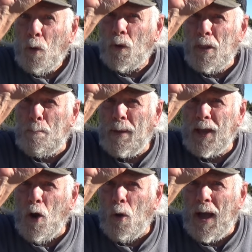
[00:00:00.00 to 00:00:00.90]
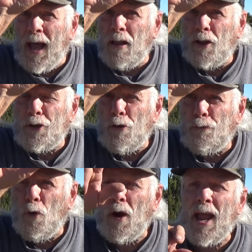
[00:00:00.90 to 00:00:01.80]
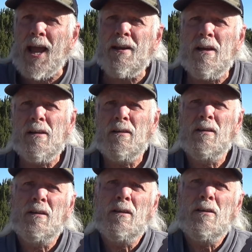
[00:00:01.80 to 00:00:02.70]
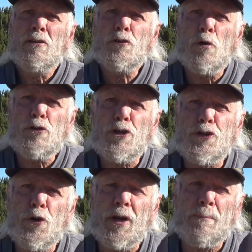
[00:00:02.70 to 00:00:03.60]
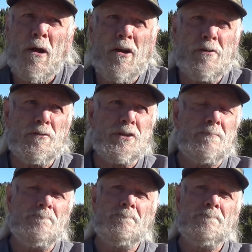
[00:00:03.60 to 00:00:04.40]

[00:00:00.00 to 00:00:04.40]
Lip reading: with a big old L on your forehead, so is your shooting partners.